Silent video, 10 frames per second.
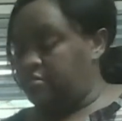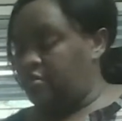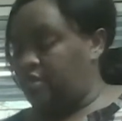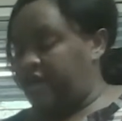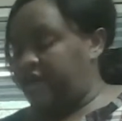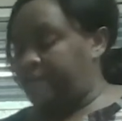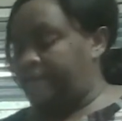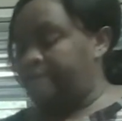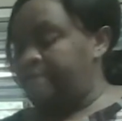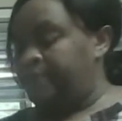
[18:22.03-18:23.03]
Okay?
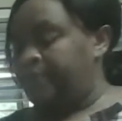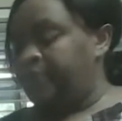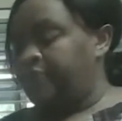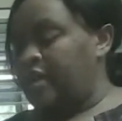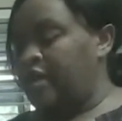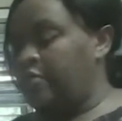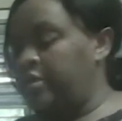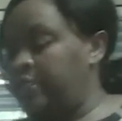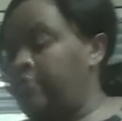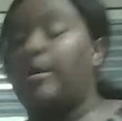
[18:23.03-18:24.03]
I
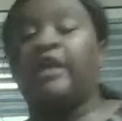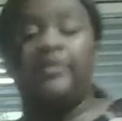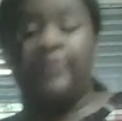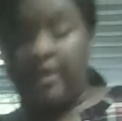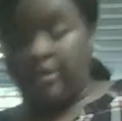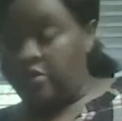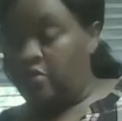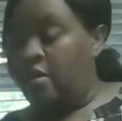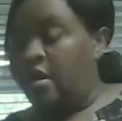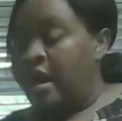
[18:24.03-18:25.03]
really pray that they
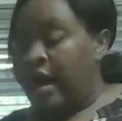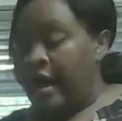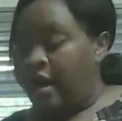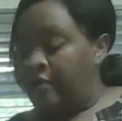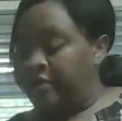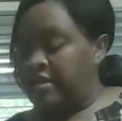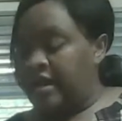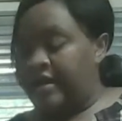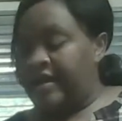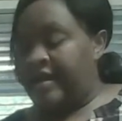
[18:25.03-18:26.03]
do. I always
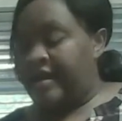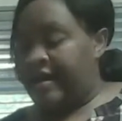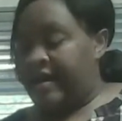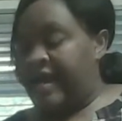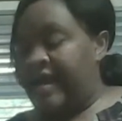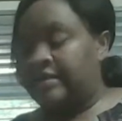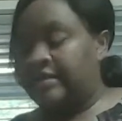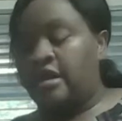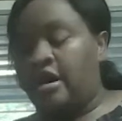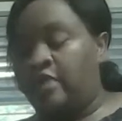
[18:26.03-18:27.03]
I ask
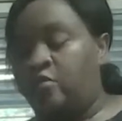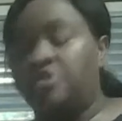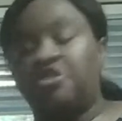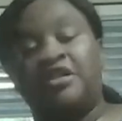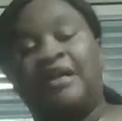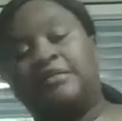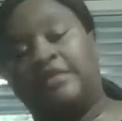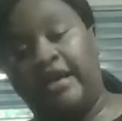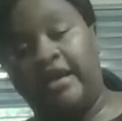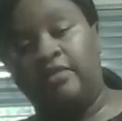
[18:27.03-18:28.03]
God, what should I
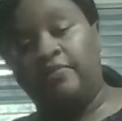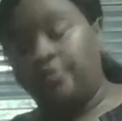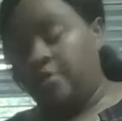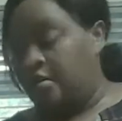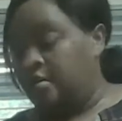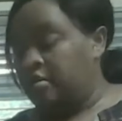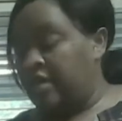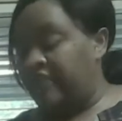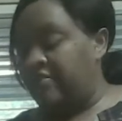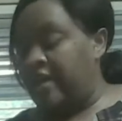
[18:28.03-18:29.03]
say to
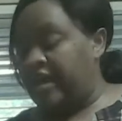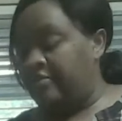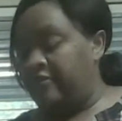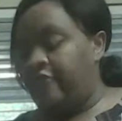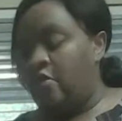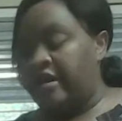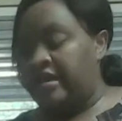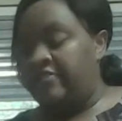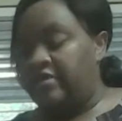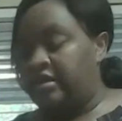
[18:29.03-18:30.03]
everybody before I
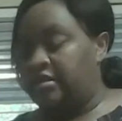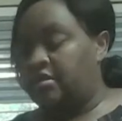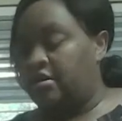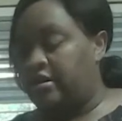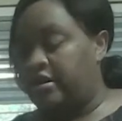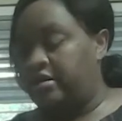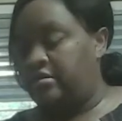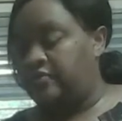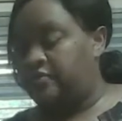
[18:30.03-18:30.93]
even get started?